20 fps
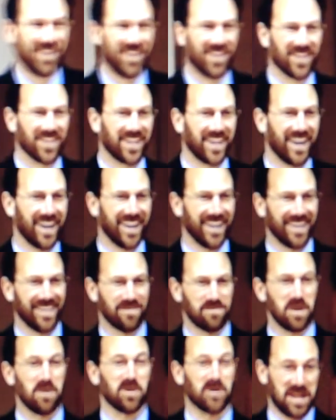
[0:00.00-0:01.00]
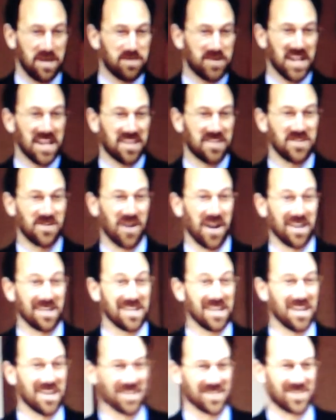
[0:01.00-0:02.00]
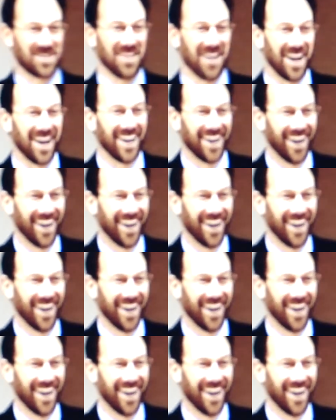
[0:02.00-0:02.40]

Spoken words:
Okay. People keep taking your ID. That's right.